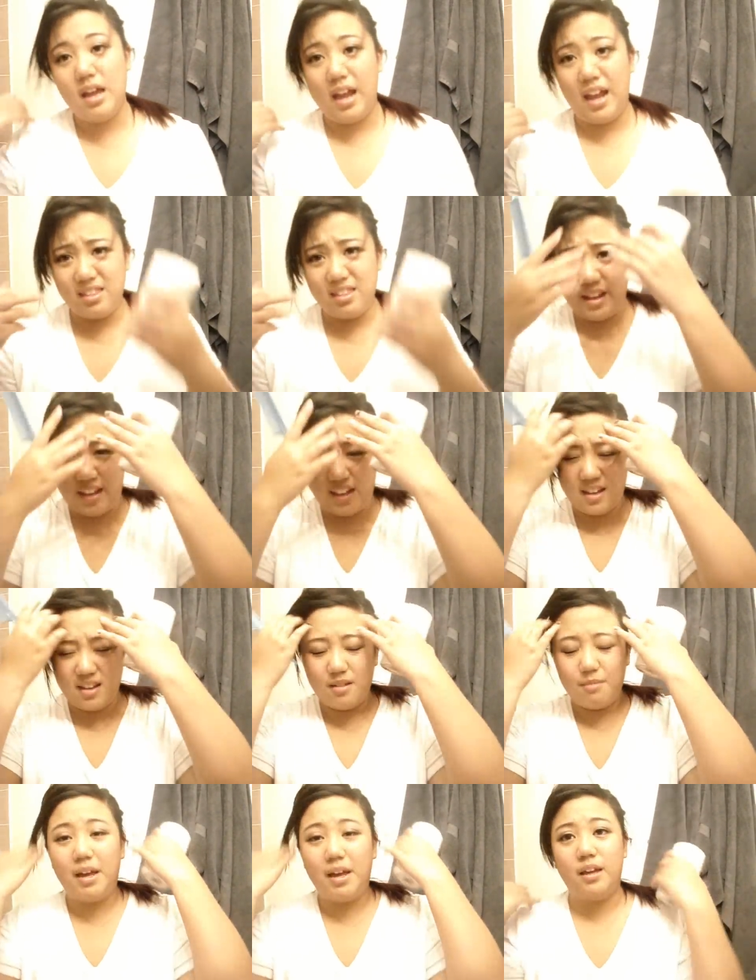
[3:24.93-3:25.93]
and like
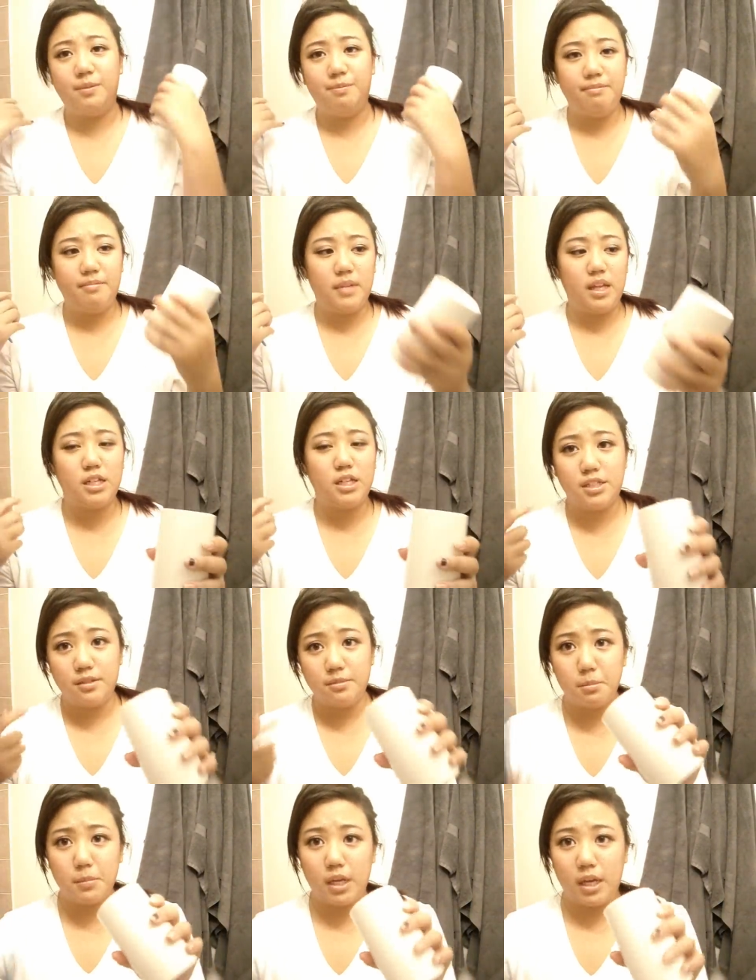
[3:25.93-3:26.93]
my
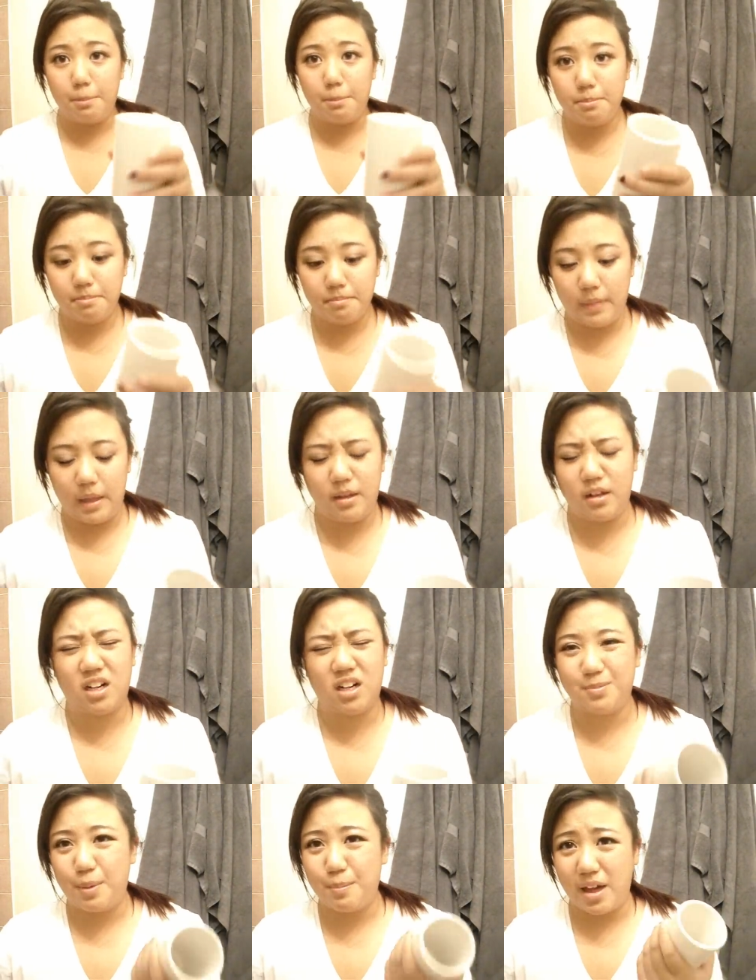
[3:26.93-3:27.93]
kitchen cup, uh, not
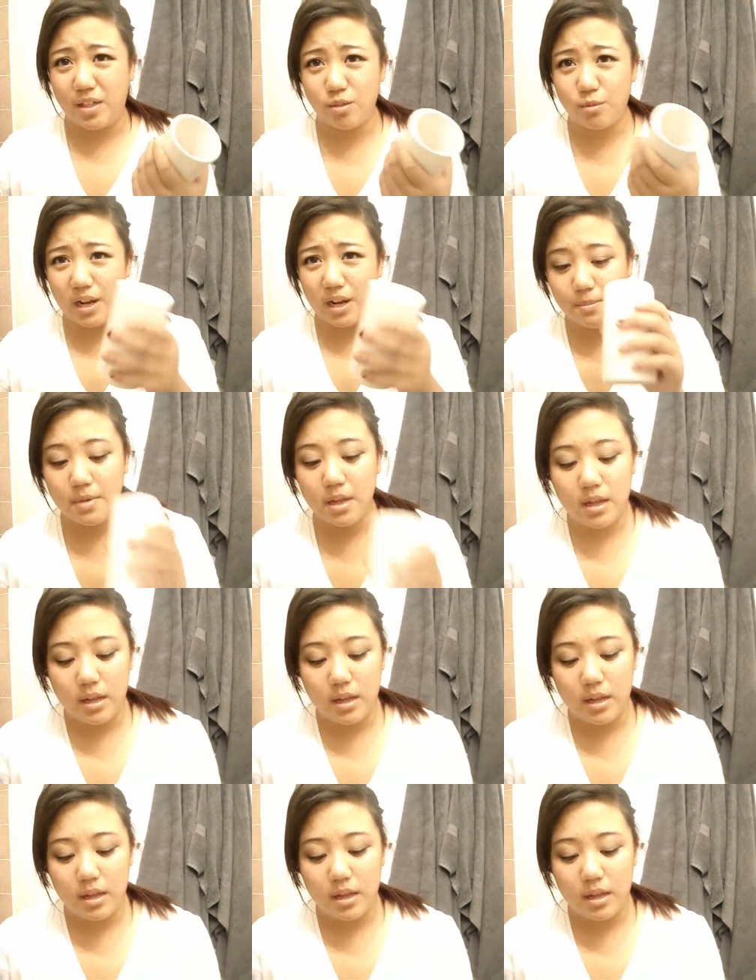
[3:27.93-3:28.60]
my bathroom cup.